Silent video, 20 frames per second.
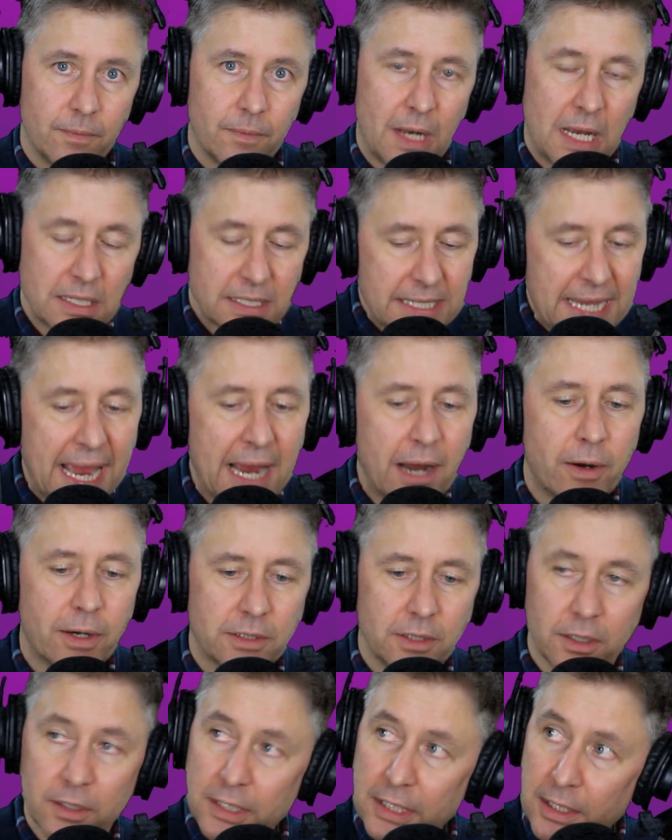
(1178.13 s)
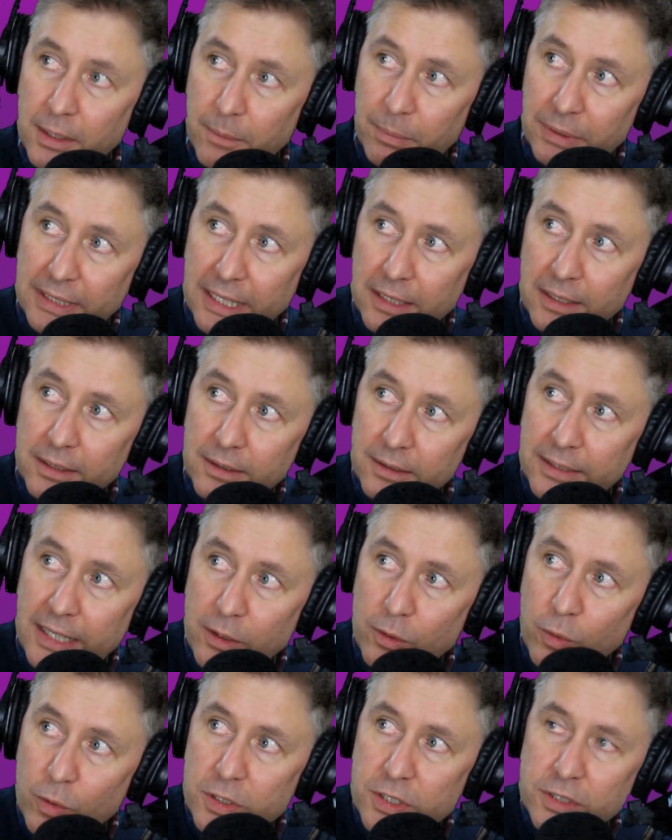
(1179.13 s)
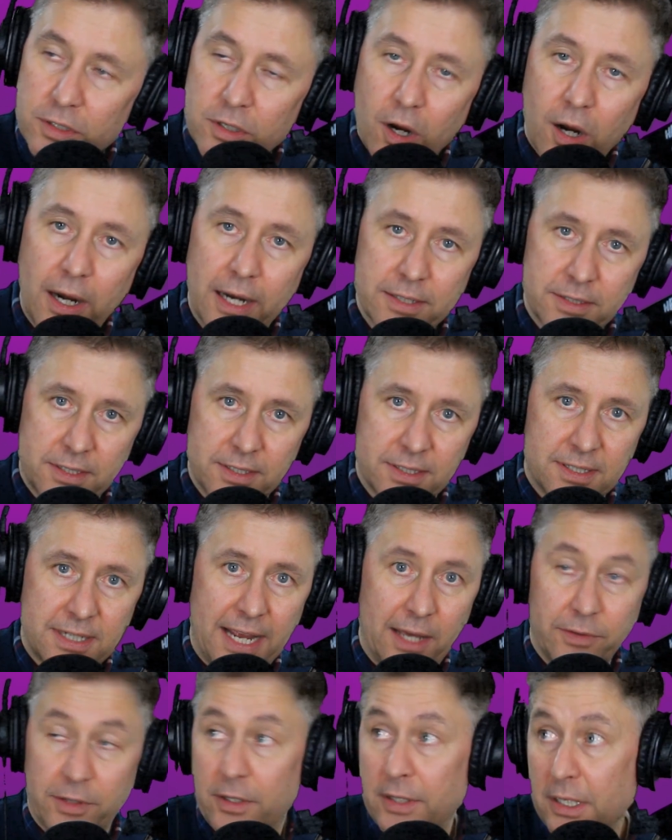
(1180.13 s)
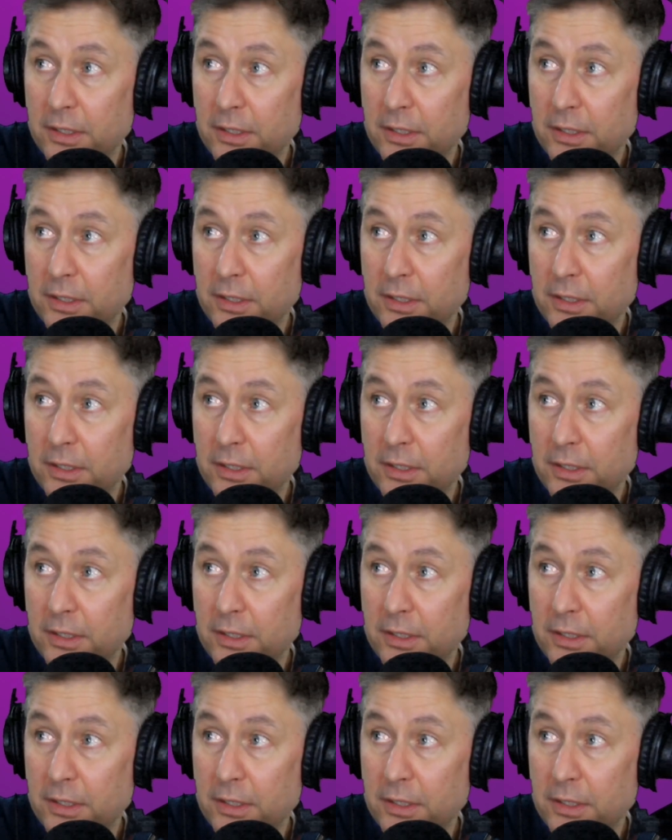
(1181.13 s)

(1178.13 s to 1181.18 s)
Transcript: That's character. But that, that North Star has to stay out there.